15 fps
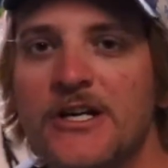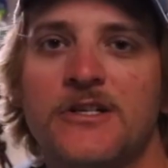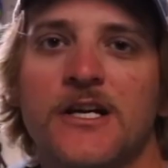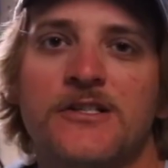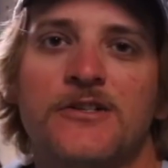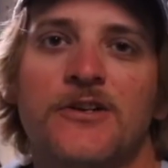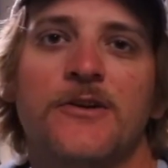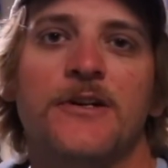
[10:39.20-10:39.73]
you
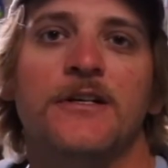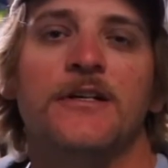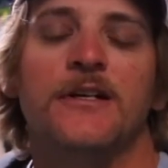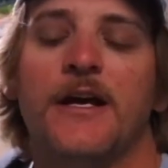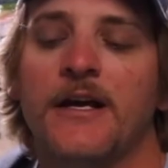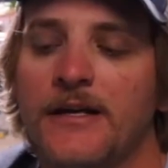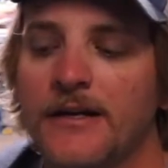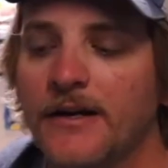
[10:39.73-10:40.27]
guys tuning in
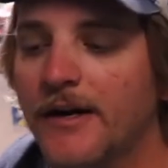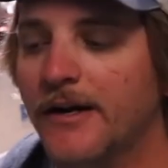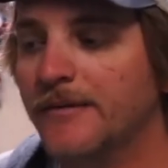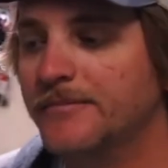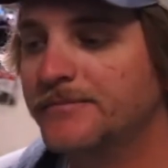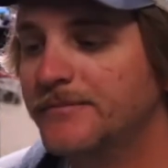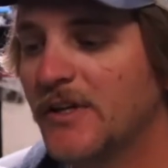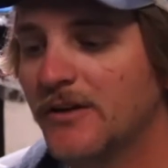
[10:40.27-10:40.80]
today.
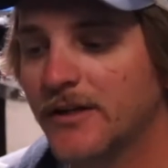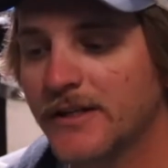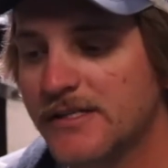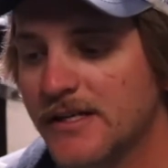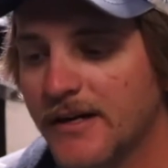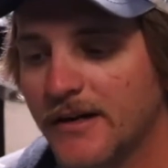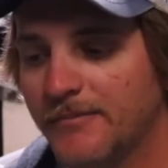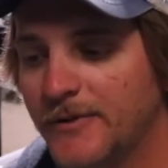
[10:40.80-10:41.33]
You know, like I
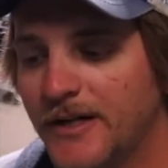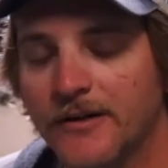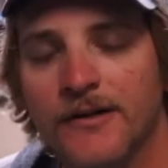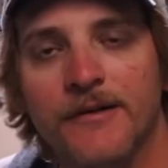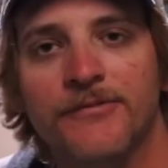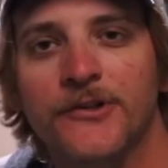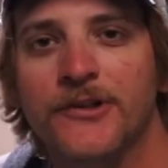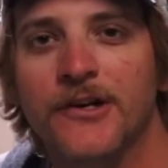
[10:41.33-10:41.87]
said, I'm
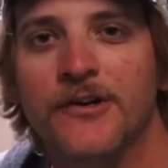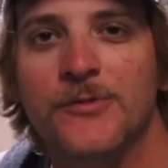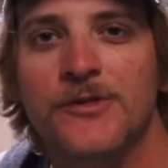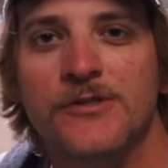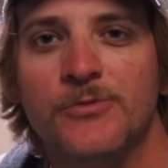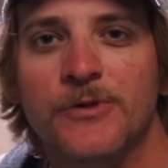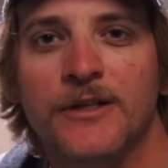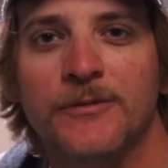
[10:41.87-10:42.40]
gearing up for a tournament
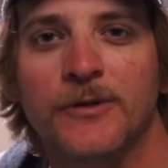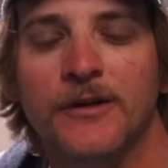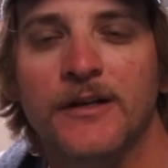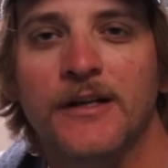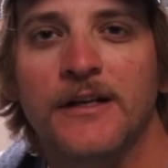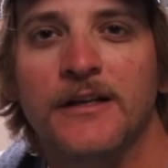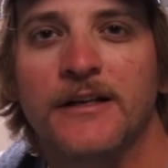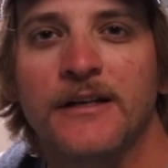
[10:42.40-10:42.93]
this weekend. We're
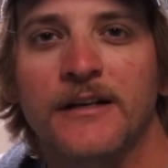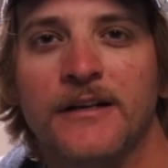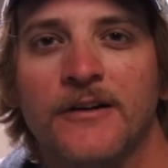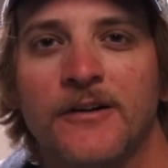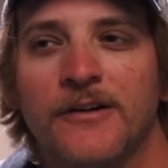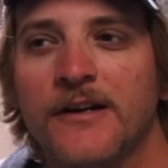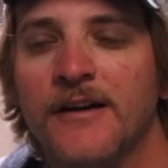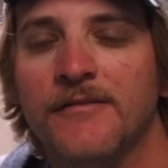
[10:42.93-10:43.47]
gonna hit it
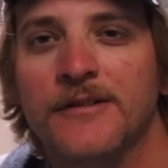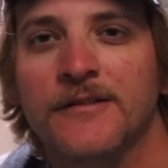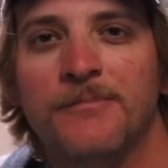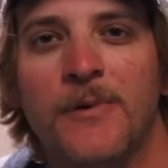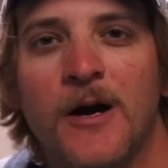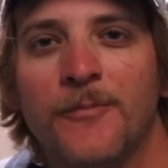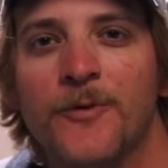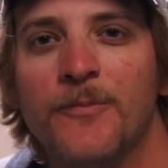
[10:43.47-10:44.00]
hard and heavy.
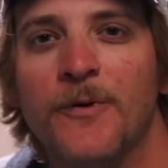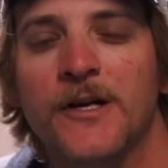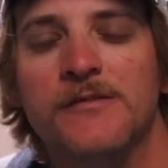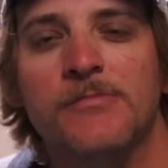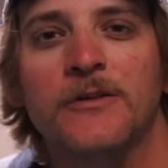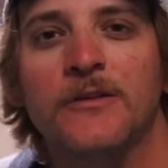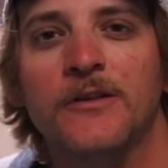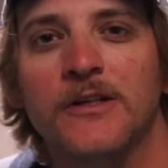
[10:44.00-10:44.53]
Pumping up
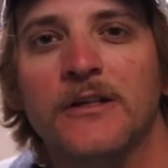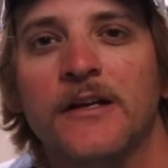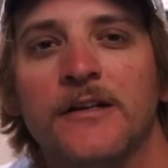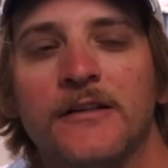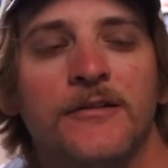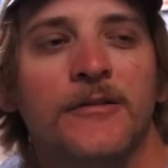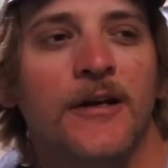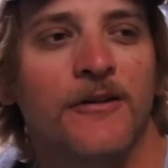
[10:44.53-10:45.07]
bite's been good
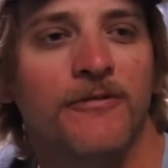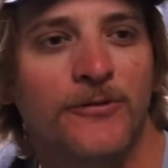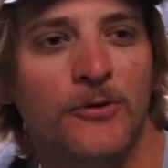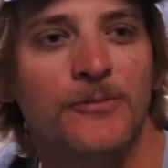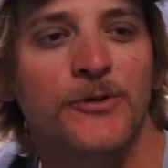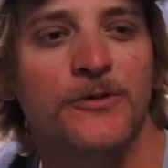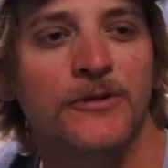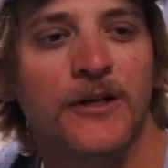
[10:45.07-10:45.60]
lately. We got a
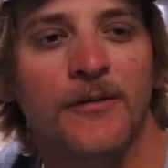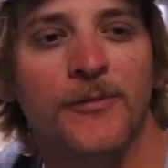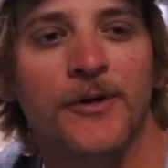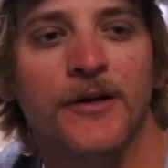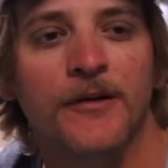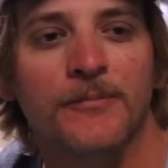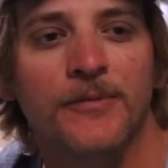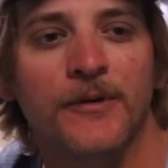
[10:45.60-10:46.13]
full moon coming
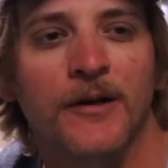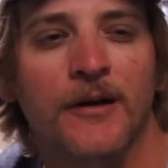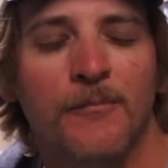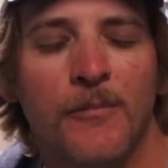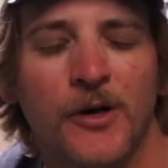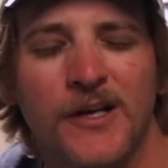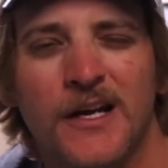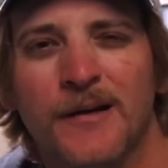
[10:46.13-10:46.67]
up.
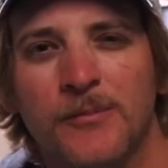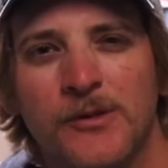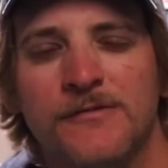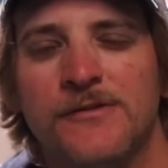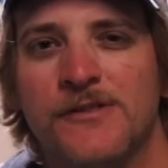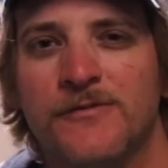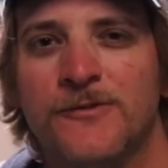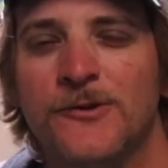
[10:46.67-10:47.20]
Monday, I
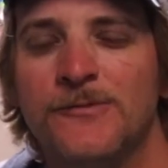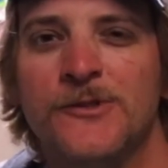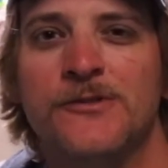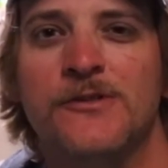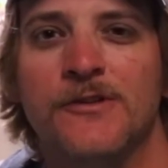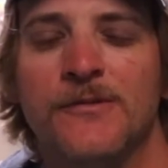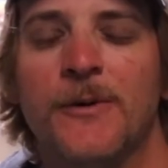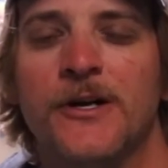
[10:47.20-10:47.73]
believe, is the full
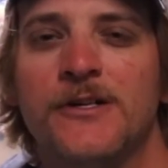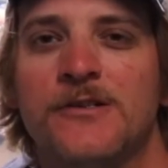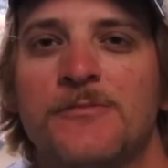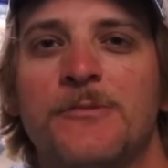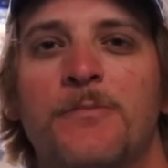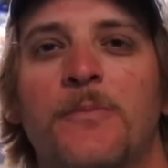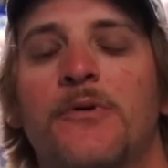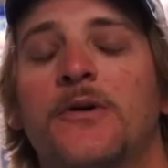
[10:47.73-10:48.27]
moon, so the bite should
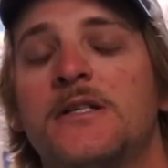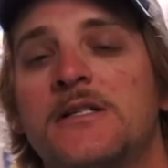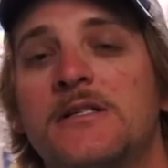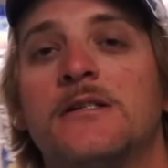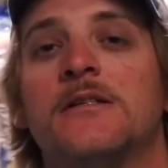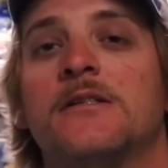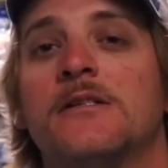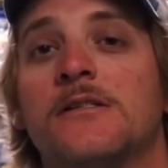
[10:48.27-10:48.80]
be
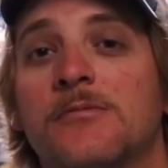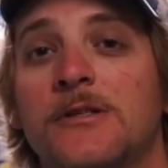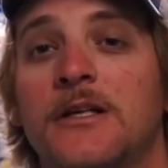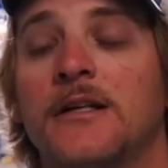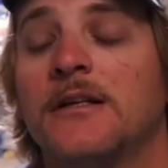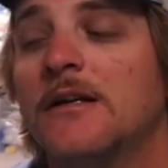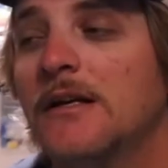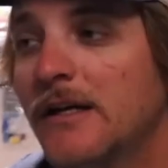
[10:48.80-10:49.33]
pretty good this
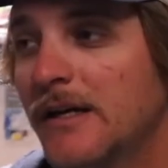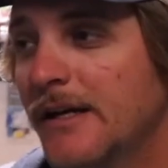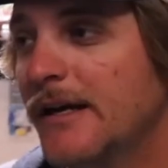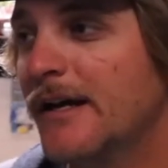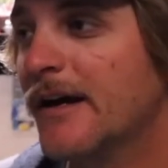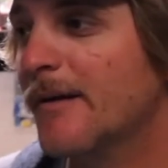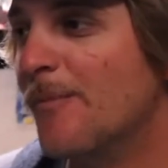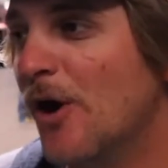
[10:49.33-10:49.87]
weekend.
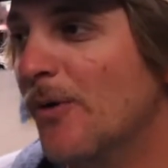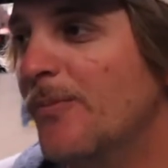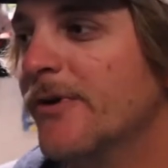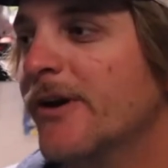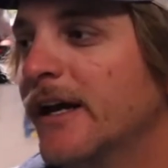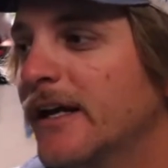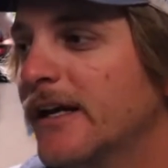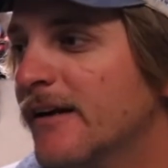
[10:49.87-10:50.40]
And I'm
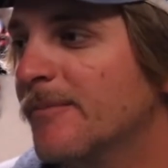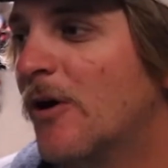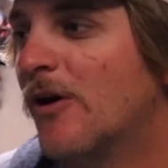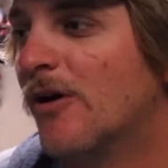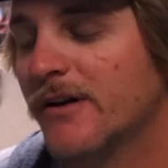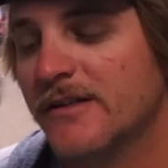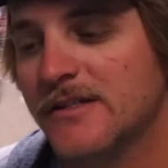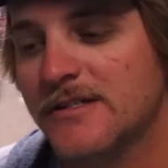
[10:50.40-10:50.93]
hoping I can hit them
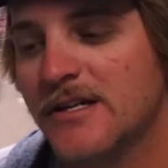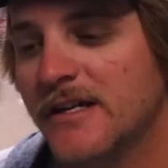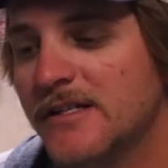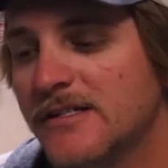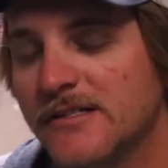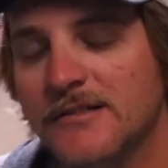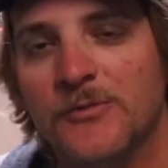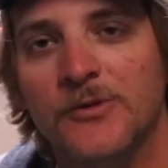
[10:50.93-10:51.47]
hard in the
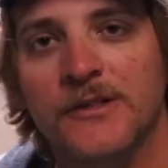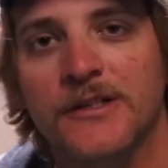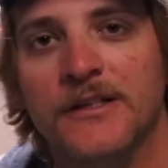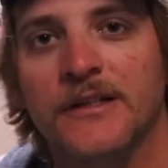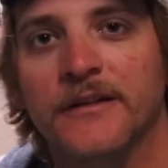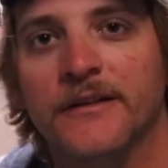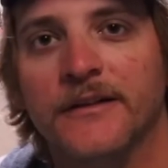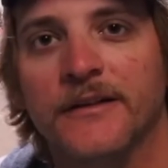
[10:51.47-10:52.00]
jetties in the morning
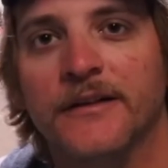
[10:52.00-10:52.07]
and